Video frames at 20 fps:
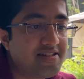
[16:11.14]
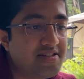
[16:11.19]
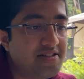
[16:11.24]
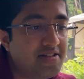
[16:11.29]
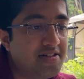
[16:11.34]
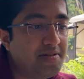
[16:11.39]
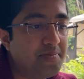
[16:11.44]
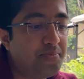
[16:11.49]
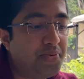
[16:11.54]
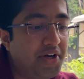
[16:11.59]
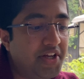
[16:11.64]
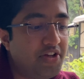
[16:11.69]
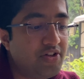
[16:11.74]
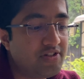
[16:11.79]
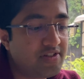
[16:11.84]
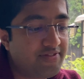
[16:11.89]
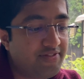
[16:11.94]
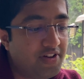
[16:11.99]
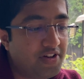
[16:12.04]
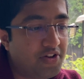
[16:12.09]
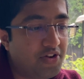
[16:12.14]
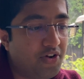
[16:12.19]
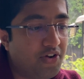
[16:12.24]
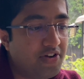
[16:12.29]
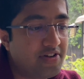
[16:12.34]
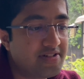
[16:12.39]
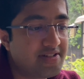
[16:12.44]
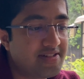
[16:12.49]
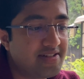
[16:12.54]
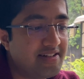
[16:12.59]
a pretty useful
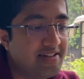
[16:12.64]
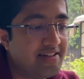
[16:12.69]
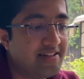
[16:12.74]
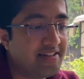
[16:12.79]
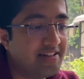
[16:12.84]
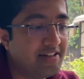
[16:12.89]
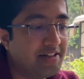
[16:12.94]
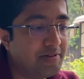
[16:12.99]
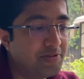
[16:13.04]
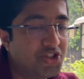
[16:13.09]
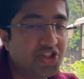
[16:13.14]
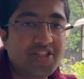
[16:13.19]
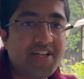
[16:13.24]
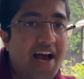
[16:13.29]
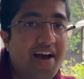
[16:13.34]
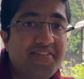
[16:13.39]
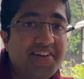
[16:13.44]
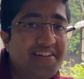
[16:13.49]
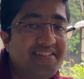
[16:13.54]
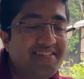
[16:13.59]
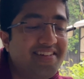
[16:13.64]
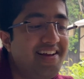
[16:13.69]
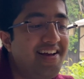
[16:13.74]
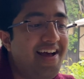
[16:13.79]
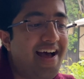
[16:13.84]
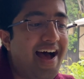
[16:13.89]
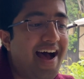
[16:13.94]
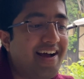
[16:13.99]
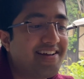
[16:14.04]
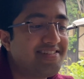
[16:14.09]
course, and just having
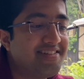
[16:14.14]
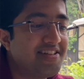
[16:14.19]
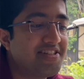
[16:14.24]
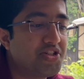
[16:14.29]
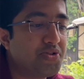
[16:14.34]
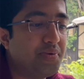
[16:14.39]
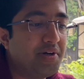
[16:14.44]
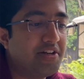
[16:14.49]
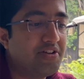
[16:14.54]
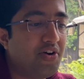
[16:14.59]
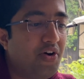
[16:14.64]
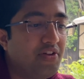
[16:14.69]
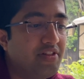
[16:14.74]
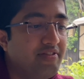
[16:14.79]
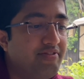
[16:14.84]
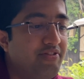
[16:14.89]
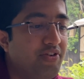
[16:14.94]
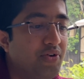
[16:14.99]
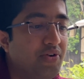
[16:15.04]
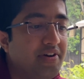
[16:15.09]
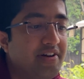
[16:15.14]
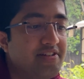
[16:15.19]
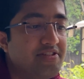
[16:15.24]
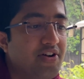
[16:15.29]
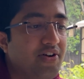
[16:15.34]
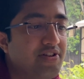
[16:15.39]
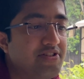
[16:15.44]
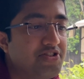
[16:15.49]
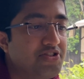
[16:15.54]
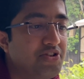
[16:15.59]
access to it on the phone is
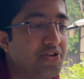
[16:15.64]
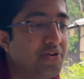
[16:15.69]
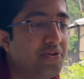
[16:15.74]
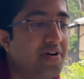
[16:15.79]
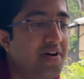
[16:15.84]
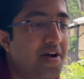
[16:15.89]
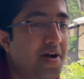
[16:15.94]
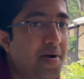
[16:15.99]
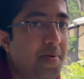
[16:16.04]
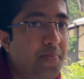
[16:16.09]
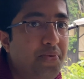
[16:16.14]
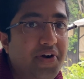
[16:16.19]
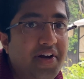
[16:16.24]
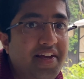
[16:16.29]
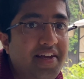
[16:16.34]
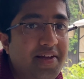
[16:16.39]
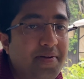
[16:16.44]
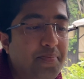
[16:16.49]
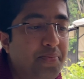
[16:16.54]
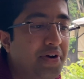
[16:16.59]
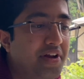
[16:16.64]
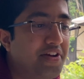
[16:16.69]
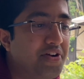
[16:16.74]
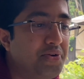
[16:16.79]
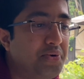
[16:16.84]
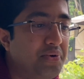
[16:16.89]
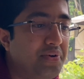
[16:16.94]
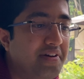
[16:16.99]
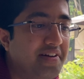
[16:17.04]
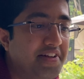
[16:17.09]
also pretty
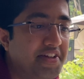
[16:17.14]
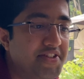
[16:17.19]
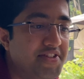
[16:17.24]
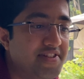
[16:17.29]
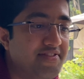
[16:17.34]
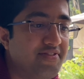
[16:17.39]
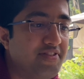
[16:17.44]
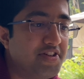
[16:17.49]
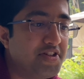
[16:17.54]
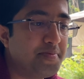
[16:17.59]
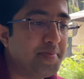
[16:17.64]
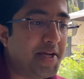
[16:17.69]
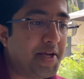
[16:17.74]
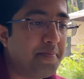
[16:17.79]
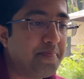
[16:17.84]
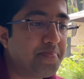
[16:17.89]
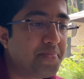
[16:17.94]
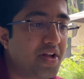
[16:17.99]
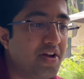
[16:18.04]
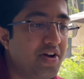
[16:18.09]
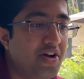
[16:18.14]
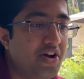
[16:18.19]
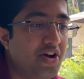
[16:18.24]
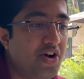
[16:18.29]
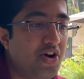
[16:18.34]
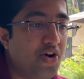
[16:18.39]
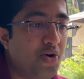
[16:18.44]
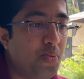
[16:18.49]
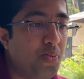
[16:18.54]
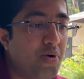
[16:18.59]
cool and useful to me.
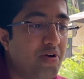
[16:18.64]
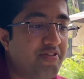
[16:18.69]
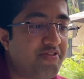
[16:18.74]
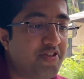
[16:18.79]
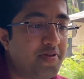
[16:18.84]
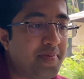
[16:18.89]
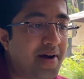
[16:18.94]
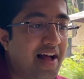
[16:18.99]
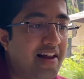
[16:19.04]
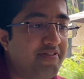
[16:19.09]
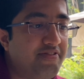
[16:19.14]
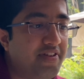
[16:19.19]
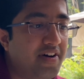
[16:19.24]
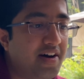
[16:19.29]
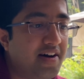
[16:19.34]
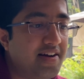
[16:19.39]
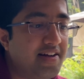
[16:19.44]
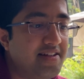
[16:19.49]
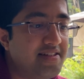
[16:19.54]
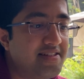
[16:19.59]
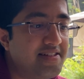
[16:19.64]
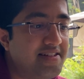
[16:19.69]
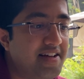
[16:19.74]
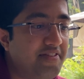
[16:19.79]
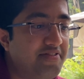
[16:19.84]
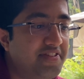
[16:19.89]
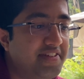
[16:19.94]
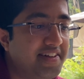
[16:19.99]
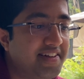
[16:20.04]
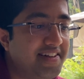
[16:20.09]
WolframAlpha is
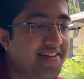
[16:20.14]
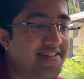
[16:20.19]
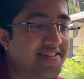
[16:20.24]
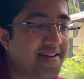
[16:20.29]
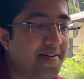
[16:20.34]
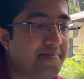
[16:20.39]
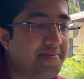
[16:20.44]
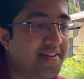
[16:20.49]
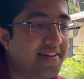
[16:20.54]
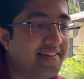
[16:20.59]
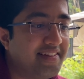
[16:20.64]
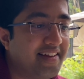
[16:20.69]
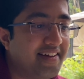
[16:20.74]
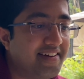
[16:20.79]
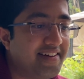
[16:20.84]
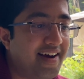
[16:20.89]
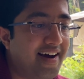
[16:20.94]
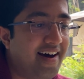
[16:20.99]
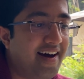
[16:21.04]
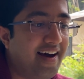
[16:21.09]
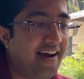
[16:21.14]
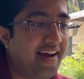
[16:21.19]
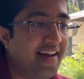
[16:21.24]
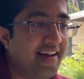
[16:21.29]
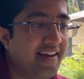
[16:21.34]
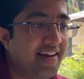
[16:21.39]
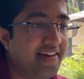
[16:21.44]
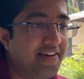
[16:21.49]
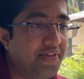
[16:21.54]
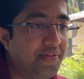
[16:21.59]
definitely something that
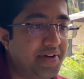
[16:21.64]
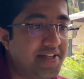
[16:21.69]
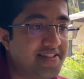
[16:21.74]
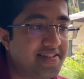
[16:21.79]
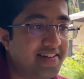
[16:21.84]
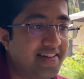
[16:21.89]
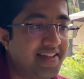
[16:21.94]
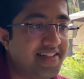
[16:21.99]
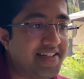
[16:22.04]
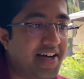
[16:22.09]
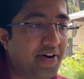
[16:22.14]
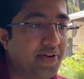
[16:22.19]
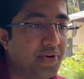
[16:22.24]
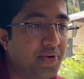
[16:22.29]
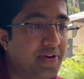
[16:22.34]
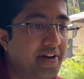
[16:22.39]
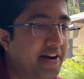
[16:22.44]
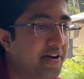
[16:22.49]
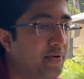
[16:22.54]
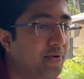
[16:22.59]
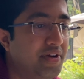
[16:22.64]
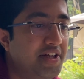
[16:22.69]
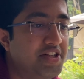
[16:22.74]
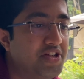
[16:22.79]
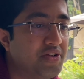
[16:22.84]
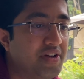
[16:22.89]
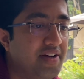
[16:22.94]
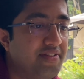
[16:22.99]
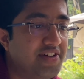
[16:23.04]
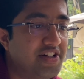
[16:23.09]
I recently downloaded only to
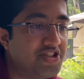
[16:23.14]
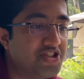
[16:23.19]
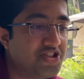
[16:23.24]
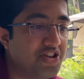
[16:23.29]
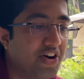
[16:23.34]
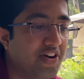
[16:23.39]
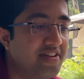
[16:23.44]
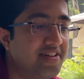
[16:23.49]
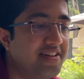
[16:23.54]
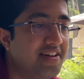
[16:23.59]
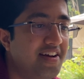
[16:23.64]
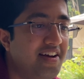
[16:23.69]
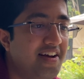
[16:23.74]
give it a shot.